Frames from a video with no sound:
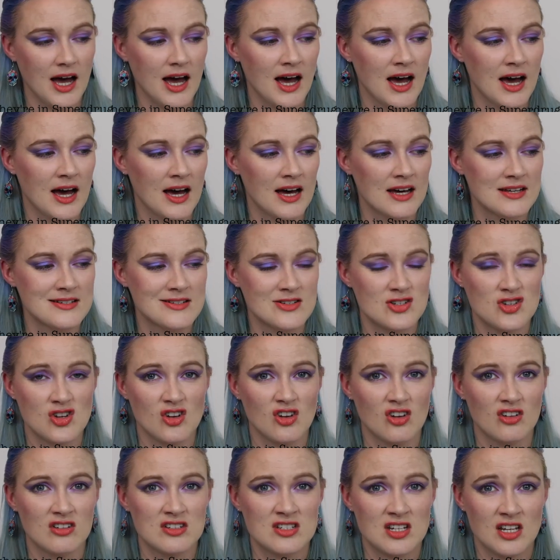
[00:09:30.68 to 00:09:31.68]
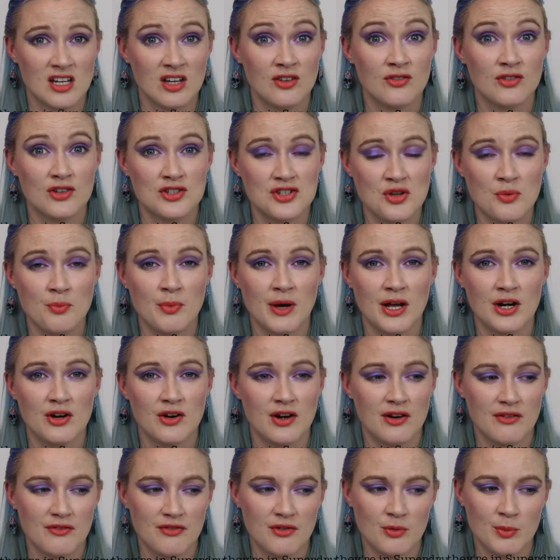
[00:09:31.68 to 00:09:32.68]
and two, to give you some
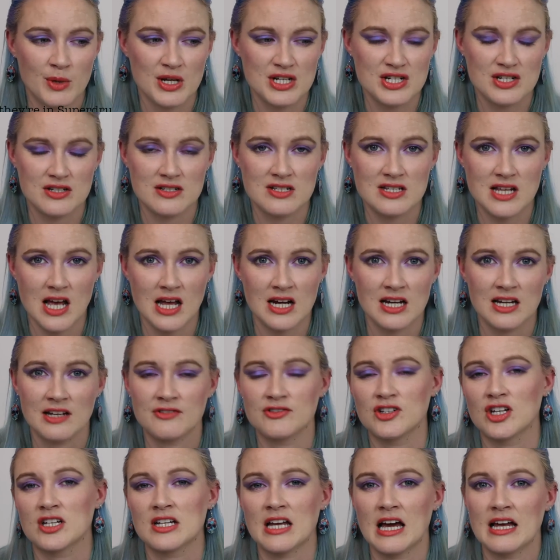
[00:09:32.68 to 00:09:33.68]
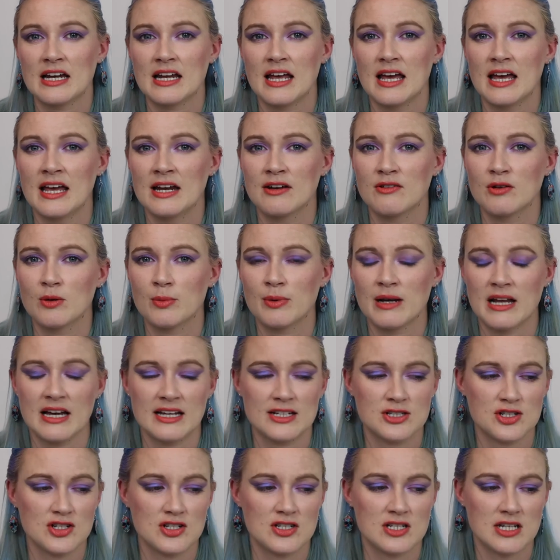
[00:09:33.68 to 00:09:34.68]
better information. Sadly, I've not had any
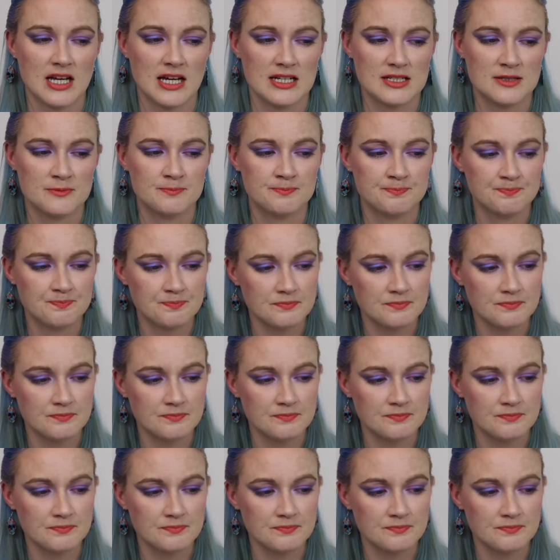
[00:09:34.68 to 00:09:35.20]
reply just yet,